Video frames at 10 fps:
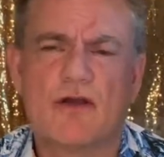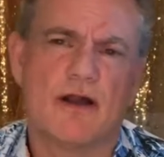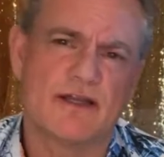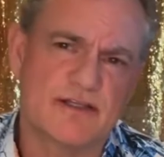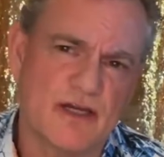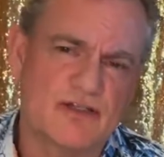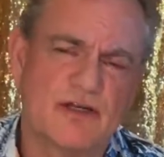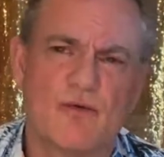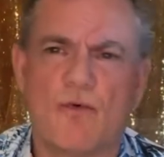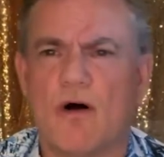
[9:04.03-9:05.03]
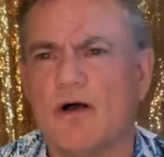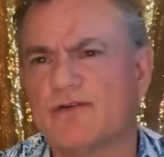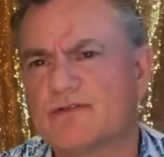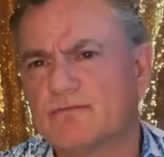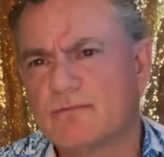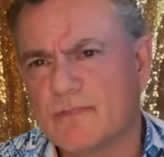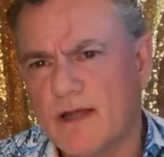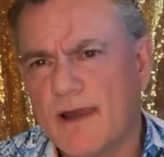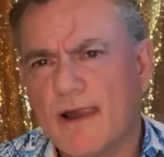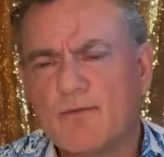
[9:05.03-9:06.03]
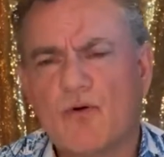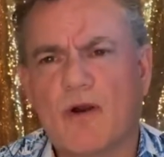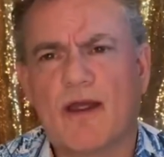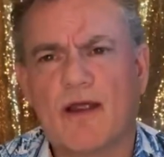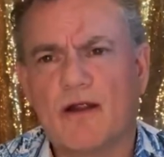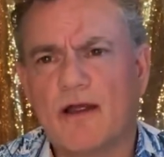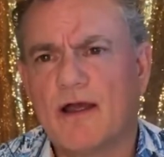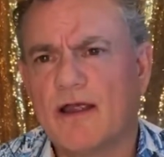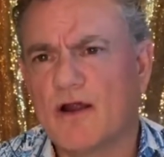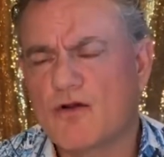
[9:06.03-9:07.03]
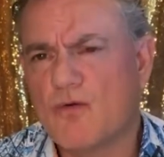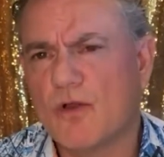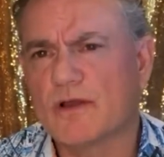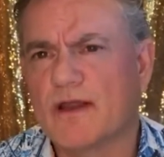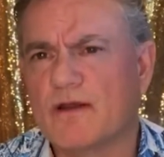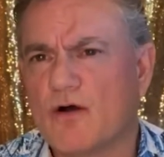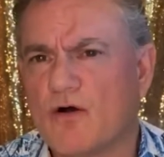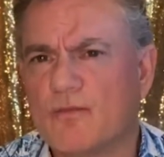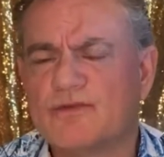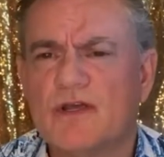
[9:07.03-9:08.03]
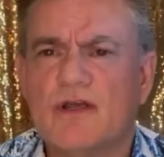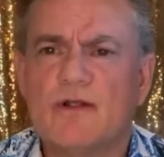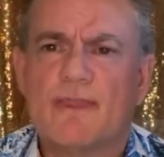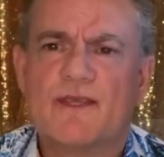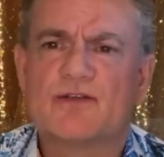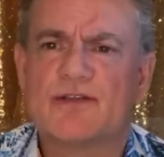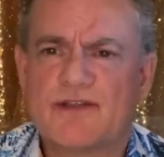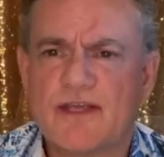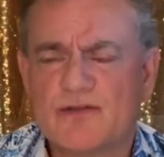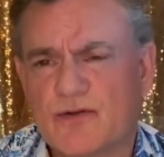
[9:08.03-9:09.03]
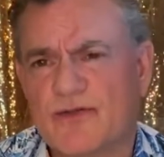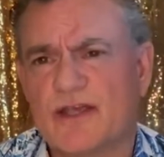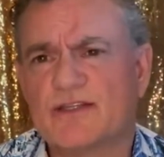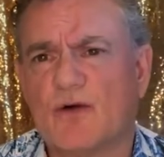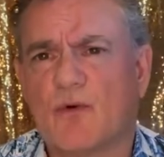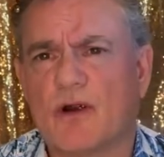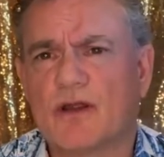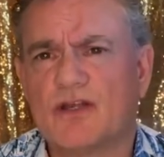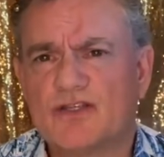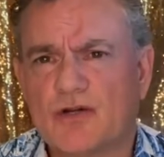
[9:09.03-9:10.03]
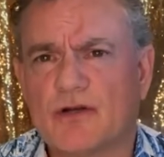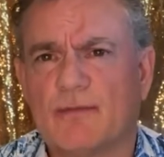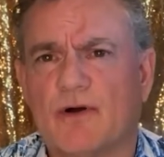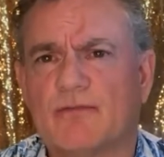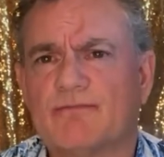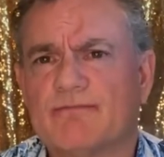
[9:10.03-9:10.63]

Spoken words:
condensation in walls, poor air quality in homes. So these are things that we're concerned about.